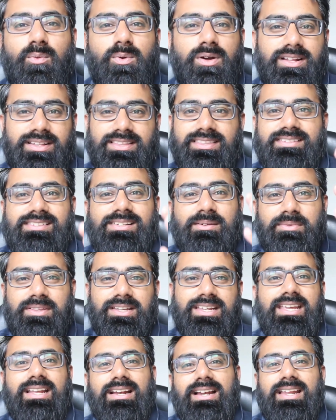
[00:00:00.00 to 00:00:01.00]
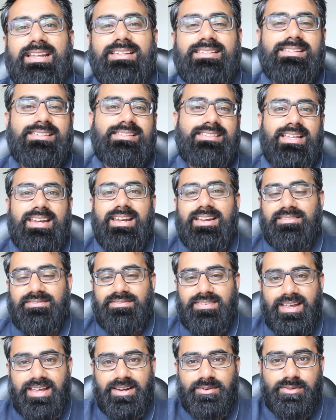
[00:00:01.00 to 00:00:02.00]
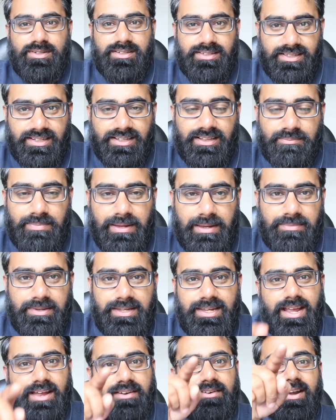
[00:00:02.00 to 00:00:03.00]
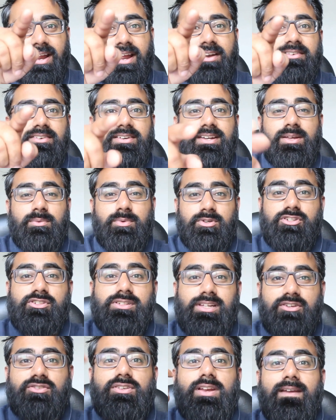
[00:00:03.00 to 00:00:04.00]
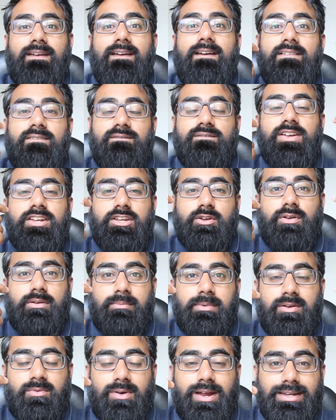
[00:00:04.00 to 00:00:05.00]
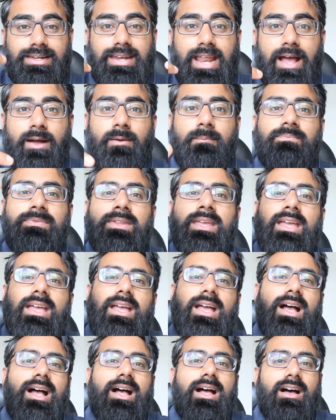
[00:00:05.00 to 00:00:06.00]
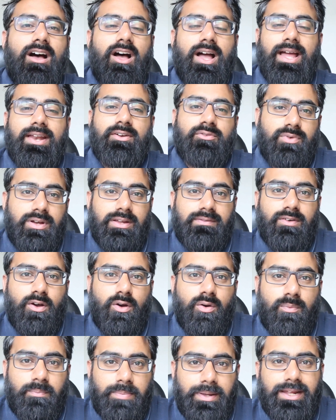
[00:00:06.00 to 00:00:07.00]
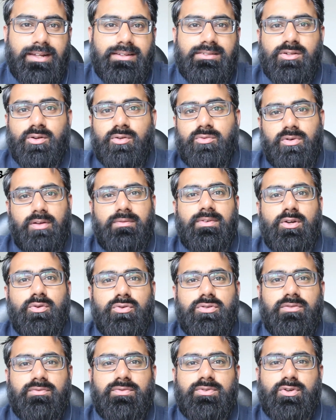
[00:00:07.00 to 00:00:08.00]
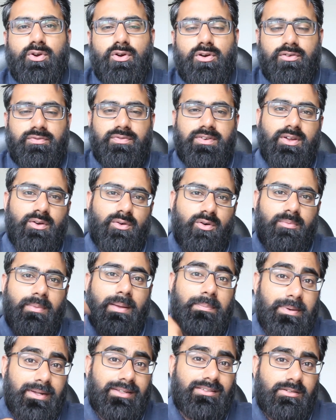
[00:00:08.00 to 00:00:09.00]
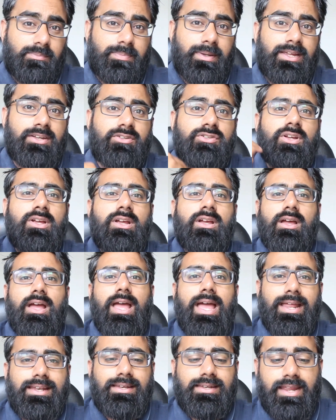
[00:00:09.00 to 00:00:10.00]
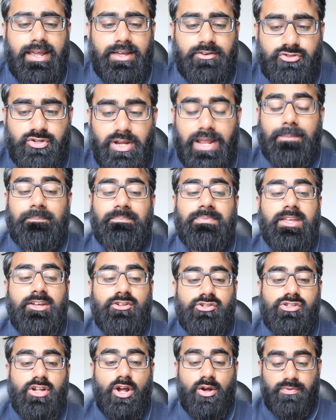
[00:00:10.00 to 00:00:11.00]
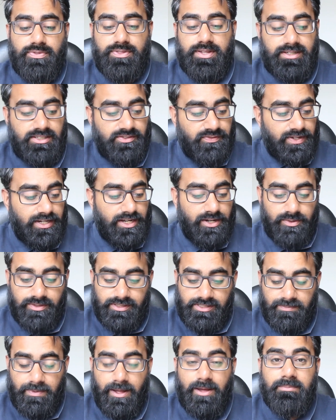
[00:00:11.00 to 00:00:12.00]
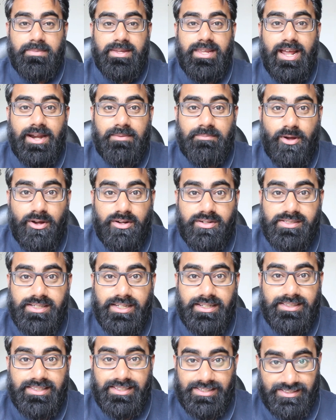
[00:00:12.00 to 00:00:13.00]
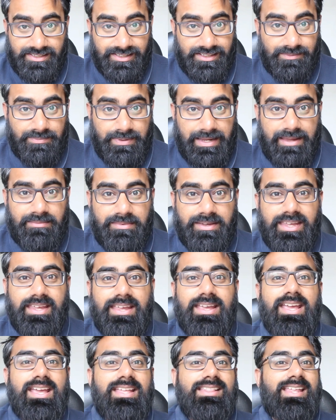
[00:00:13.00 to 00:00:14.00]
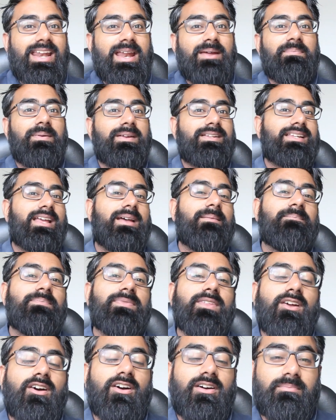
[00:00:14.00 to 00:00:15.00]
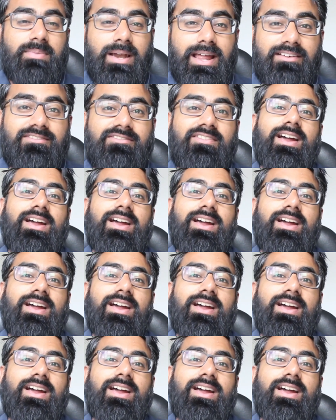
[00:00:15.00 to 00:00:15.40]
with some of the kit lenses that I've had with this little baby Canon 90D, which is actually videoing me right now. I had Revo Pics or Revolution Photography or my personal page at NavJam. So this video is about me unboxing this little baby that I picked up on Black